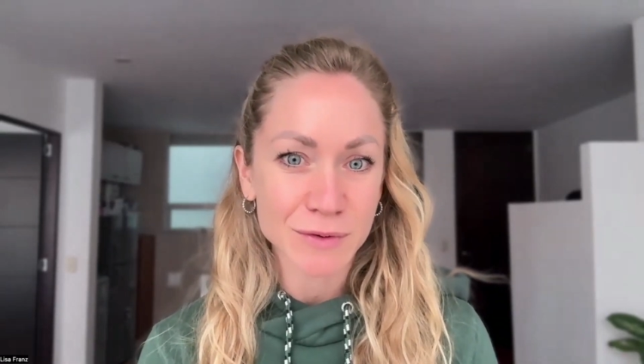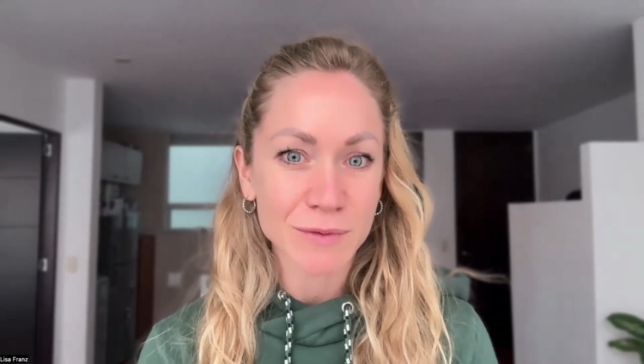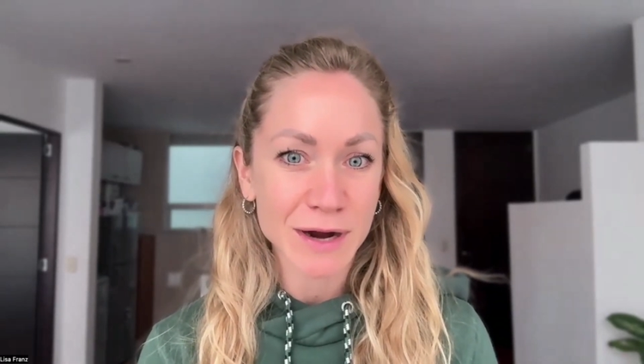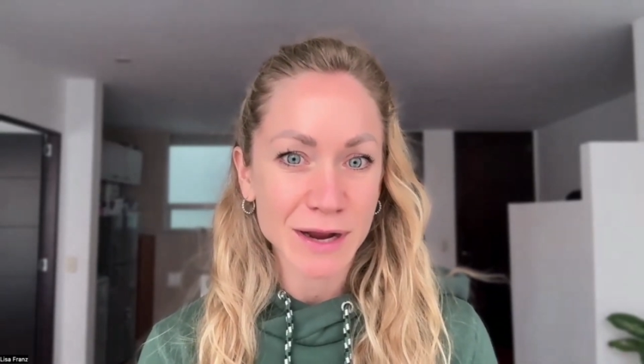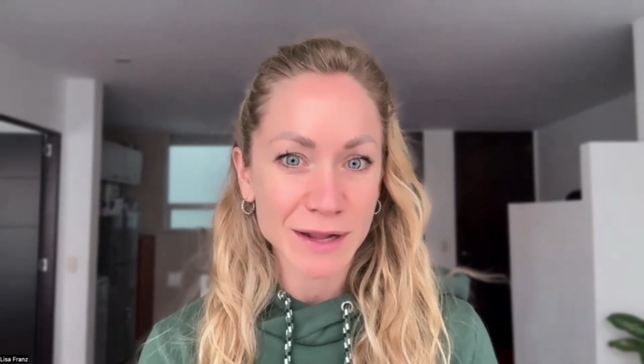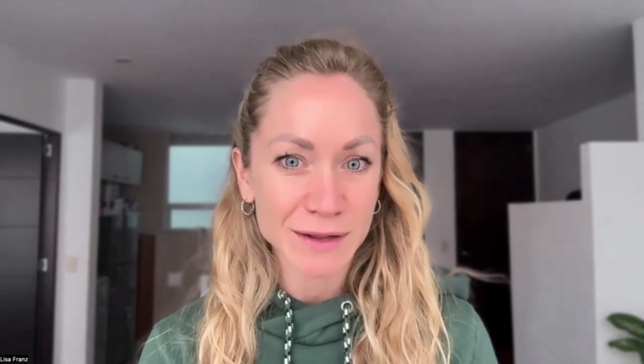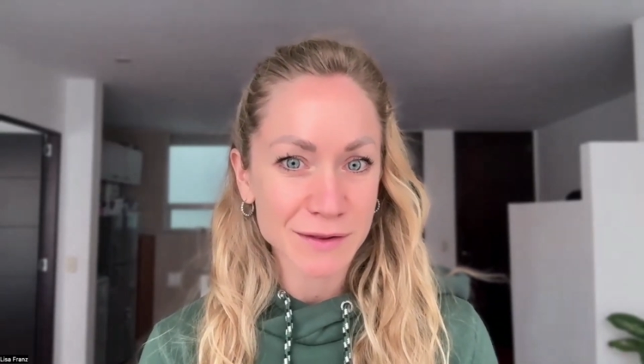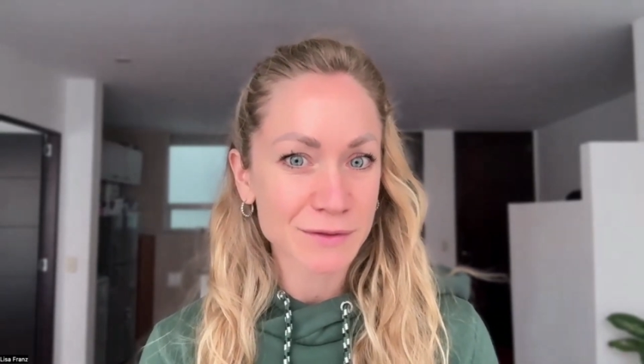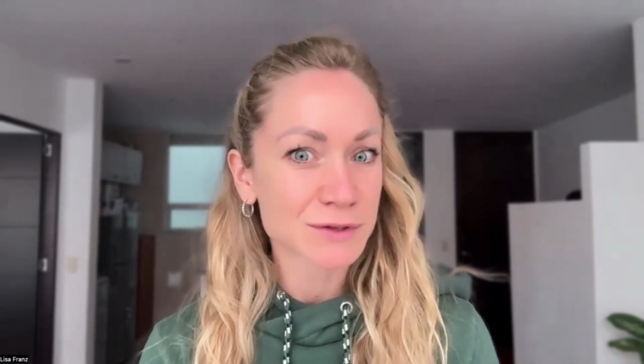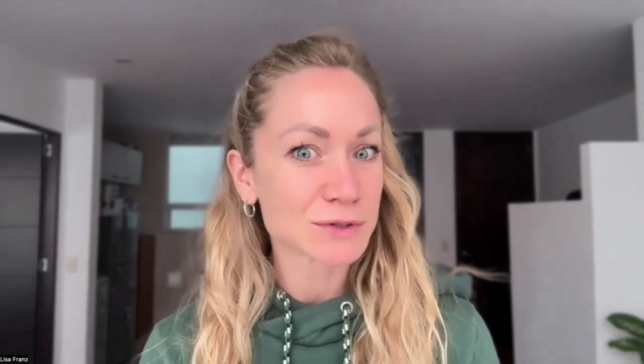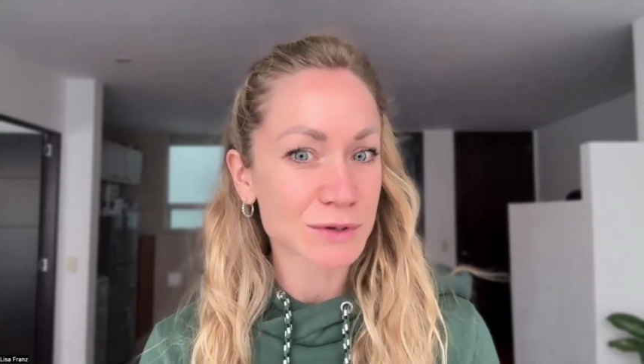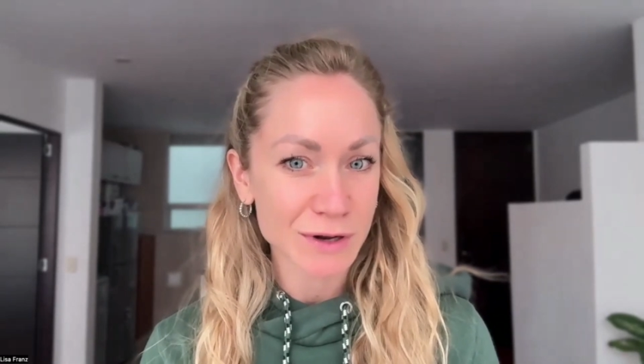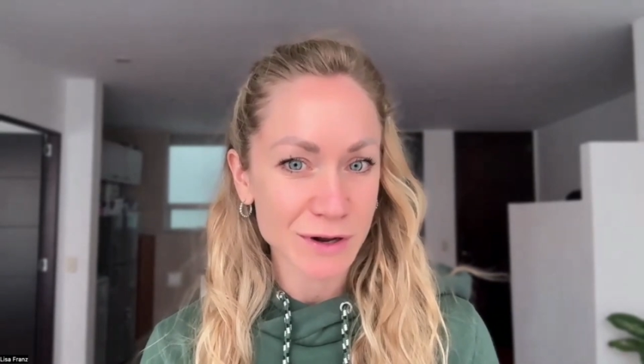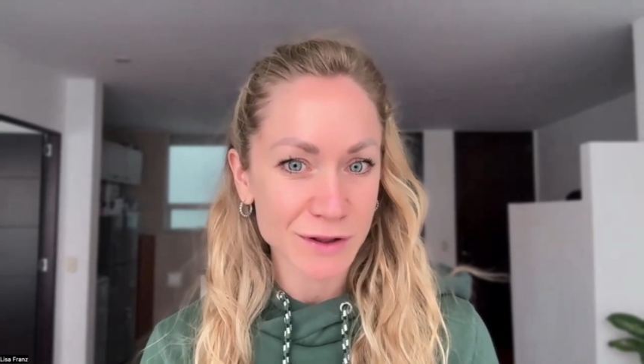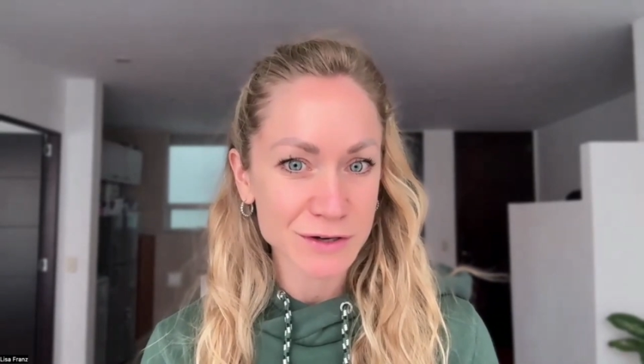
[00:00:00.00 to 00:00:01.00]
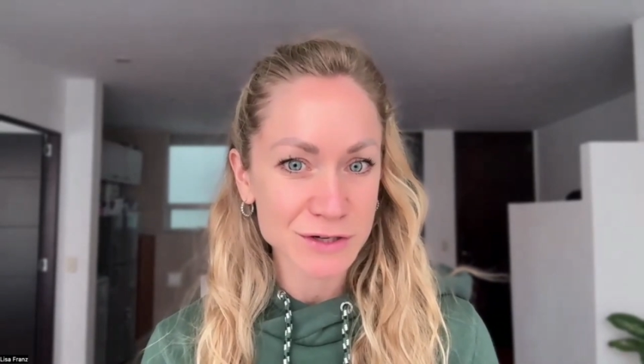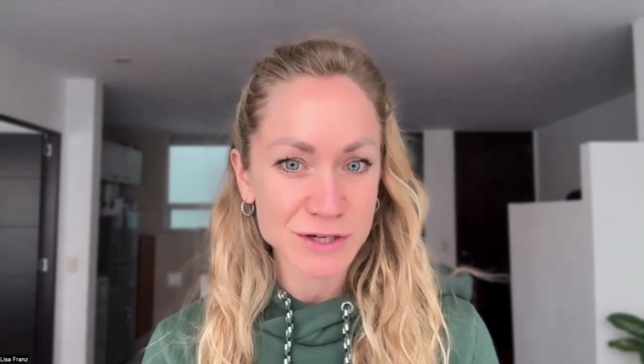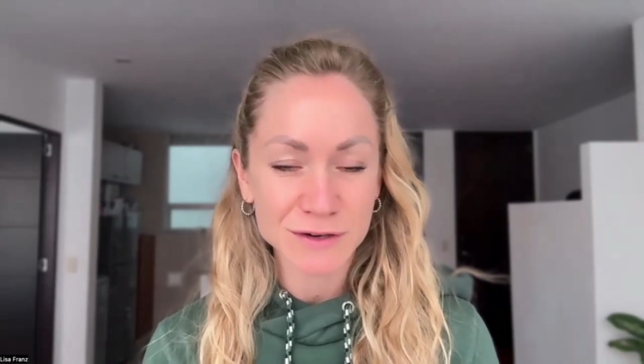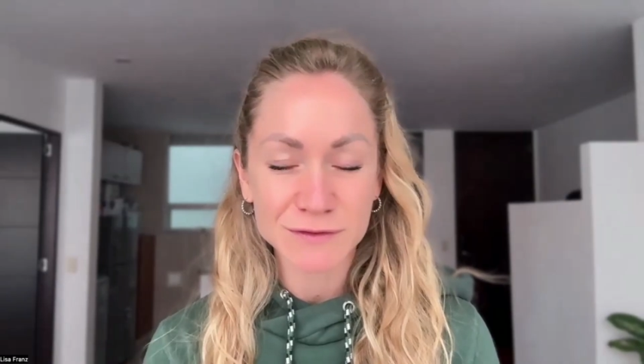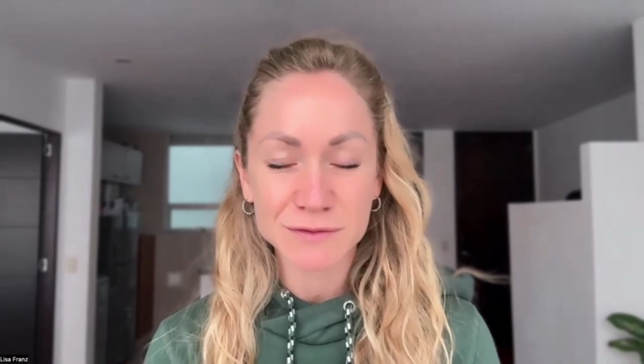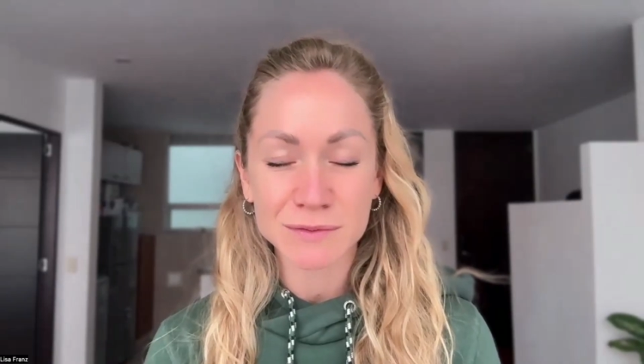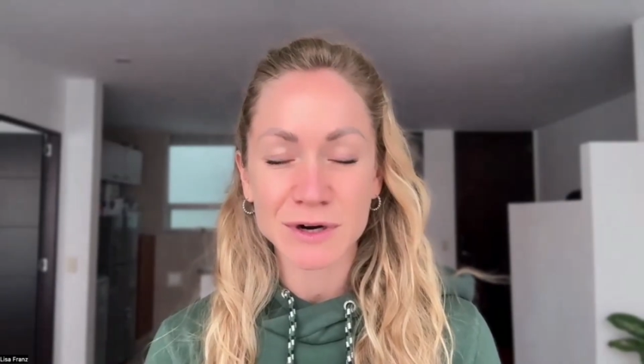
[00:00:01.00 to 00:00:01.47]
while doing all the
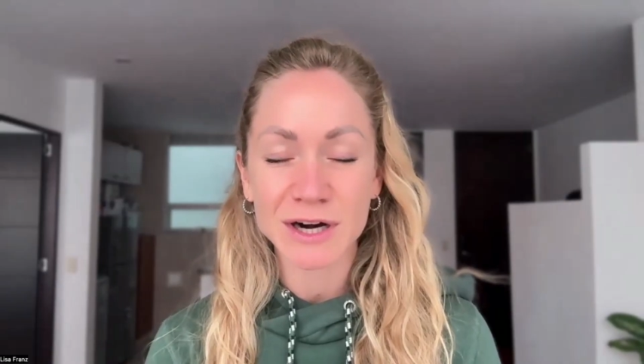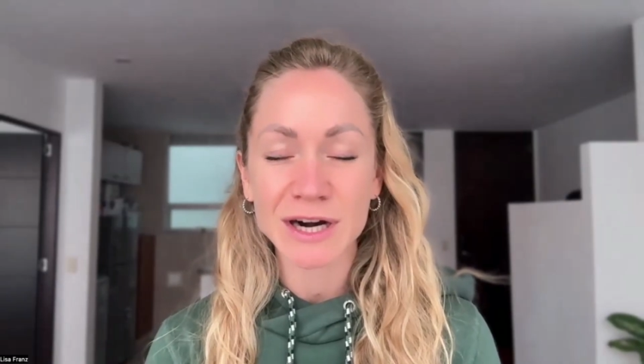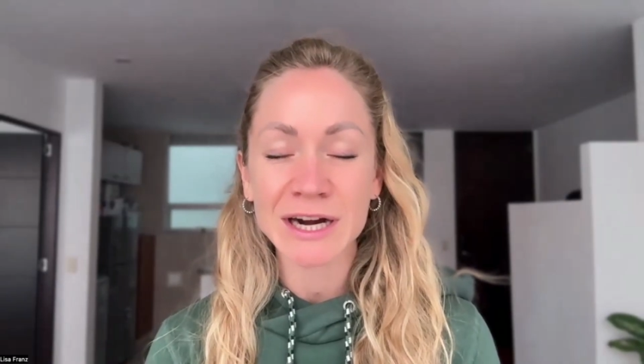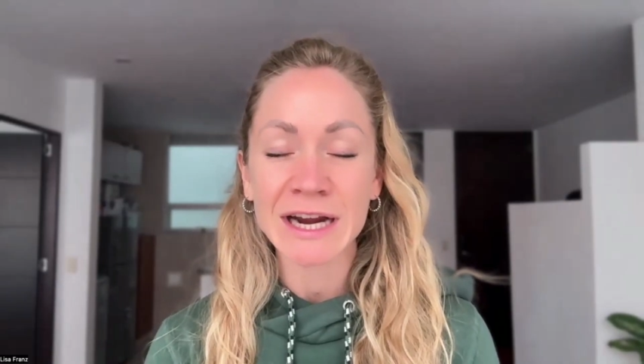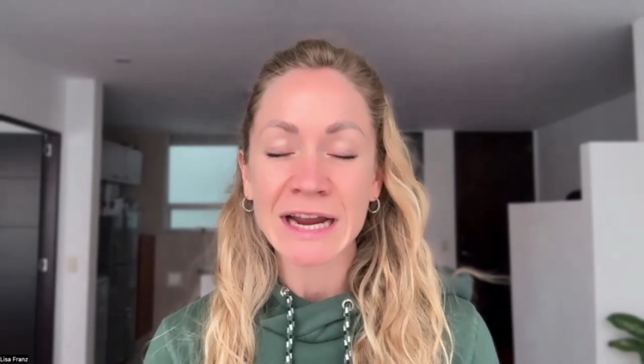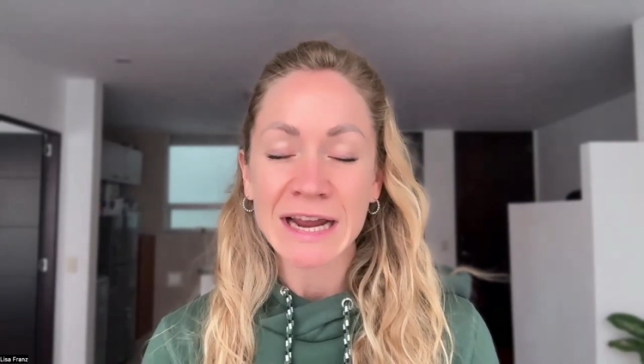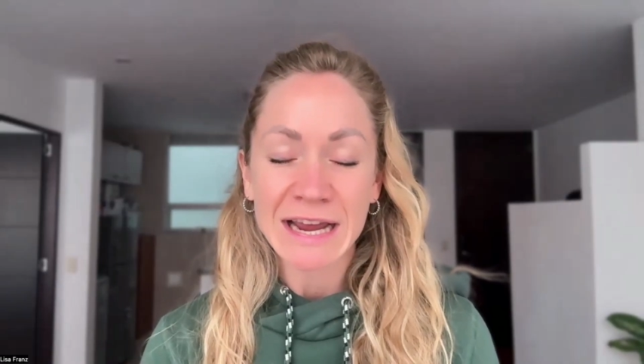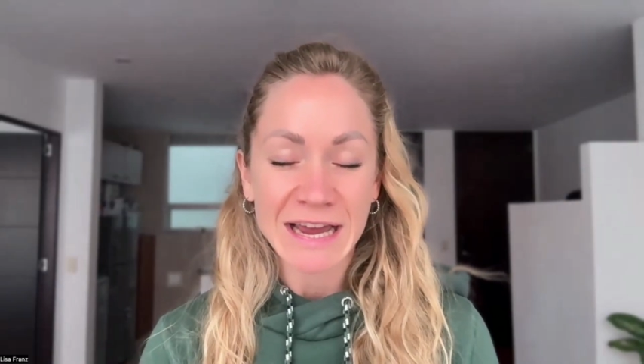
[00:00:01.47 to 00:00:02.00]
shift work.